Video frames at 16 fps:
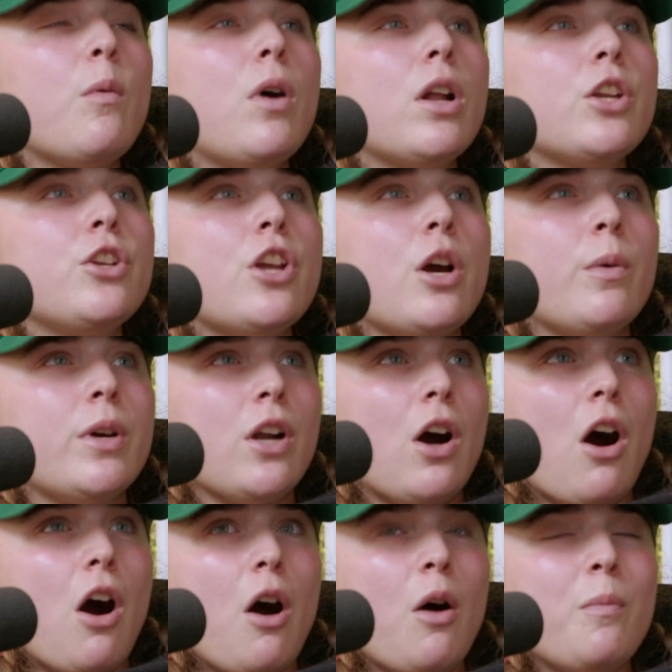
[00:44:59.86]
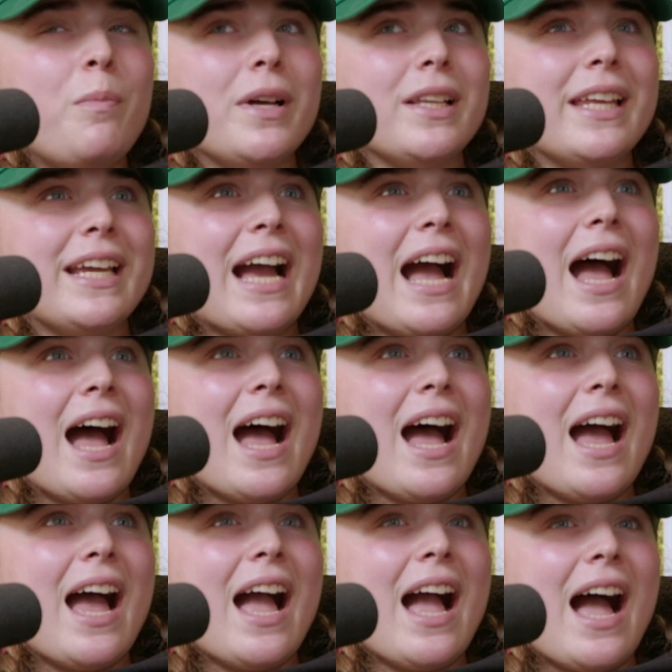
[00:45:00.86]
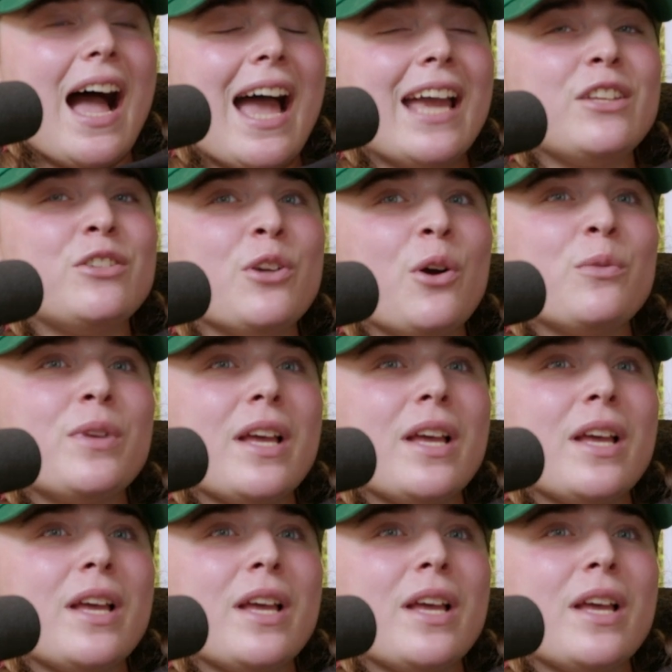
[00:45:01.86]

want to know it all, but like I don't